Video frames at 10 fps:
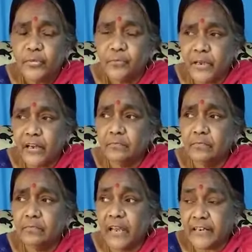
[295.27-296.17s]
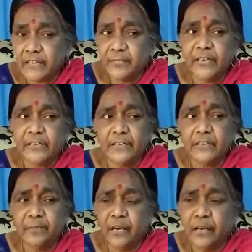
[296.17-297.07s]
become
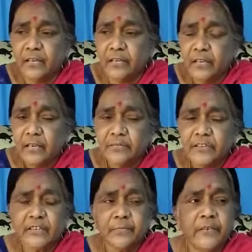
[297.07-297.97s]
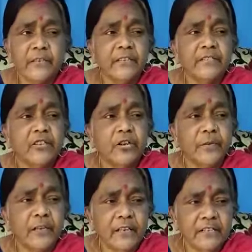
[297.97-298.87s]
activated by the expenditure of
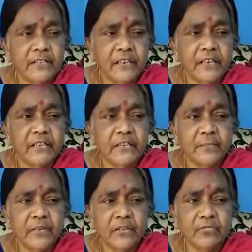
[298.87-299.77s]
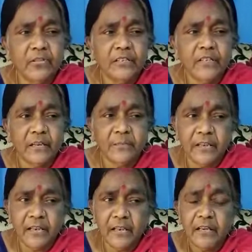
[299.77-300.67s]
energy ATP, coenzyme
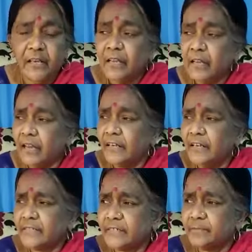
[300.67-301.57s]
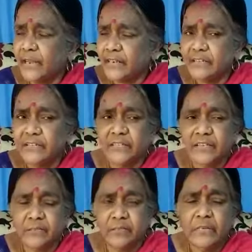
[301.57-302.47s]
A, and its
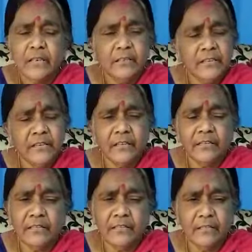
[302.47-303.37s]
magnesium, they are